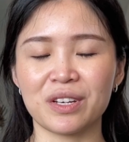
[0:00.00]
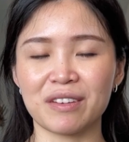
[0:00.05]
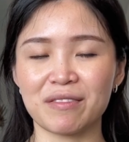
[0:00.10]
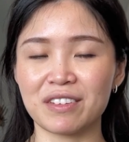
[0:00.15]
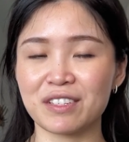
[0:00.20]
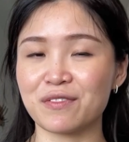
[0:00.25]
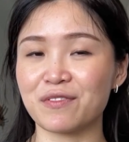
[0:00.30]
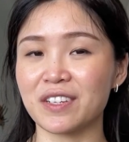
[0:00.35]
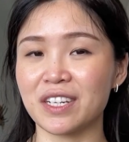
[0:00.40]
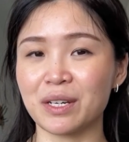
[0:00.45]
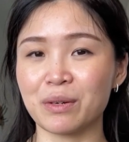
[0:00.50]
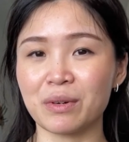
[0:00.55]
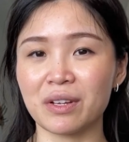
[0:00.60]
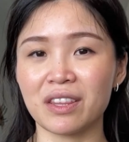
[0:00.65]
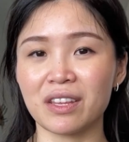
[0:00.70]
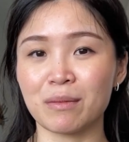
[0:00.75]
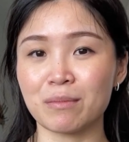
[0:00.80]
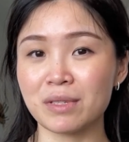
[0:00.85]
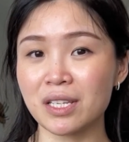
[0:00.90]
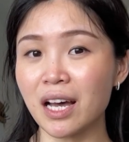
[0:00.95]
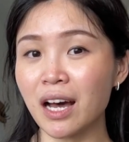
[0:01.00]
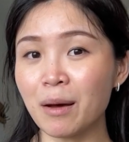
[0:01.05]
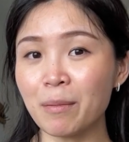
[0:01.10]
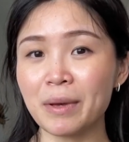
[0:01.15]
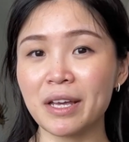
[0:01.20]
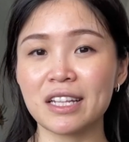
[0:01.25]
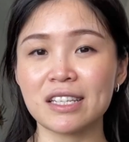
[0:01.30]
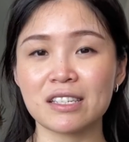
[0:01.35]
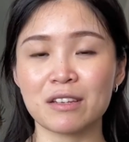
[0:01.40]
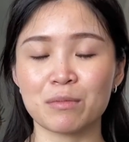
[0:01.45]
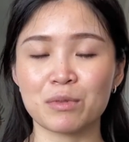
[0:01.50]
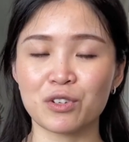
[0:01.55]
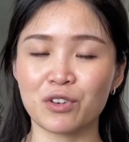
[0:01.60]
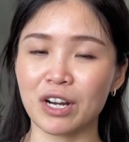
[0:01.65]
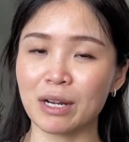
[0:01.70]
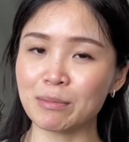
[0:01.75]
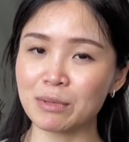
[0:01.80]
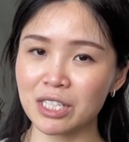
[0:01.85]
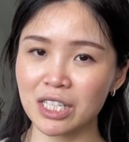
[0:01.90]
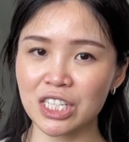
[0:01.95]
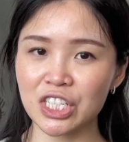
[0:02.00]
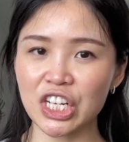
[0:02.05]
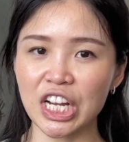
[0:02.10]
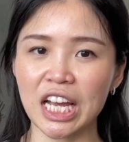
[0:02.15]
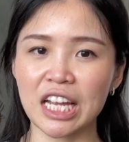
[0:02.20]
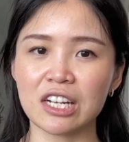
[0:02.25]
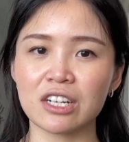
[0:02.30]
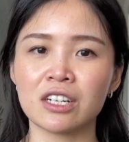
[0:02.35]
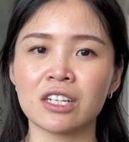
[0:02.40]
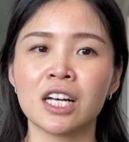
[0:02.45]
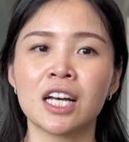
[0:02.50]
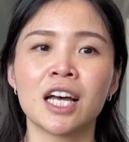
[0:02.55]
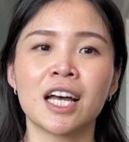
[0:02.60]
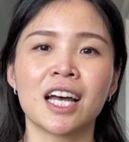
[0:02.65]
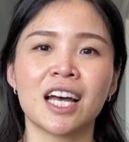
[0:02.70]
give this video a thumbs up and subscribe to the channel.